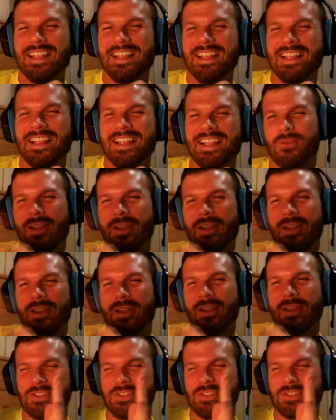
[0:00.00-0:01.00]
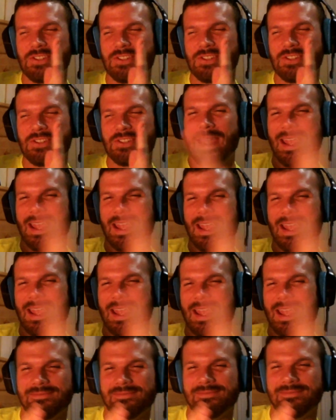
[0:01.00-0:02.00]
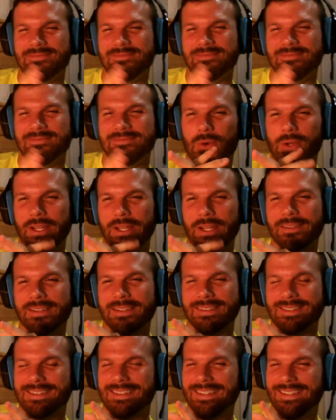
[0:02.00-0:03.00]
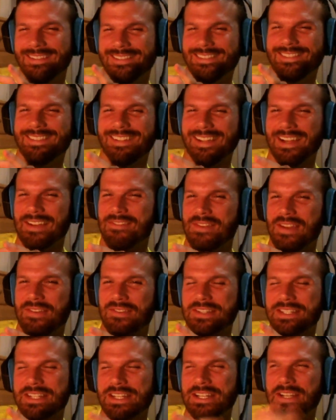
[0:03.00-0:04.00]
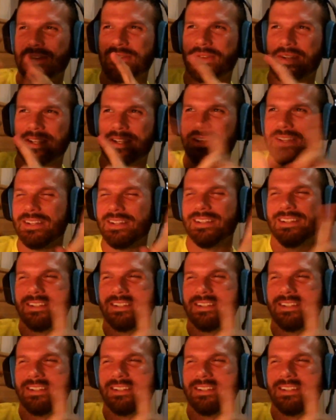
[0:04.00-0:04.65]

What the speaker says: you prefaced your man and boy. That's I've never seen anyone